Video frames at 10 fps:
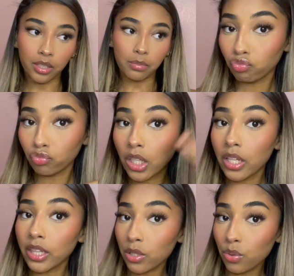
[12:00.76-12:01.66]
them.
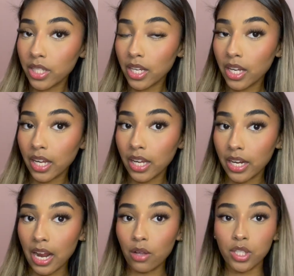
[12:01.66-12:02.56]
This was it,
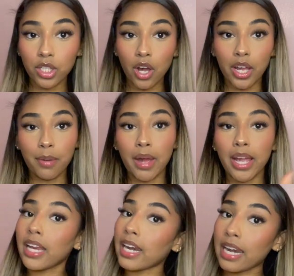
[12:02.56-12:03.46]
and I'll see y'all in
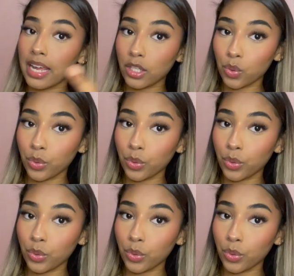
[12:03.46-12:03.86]
my next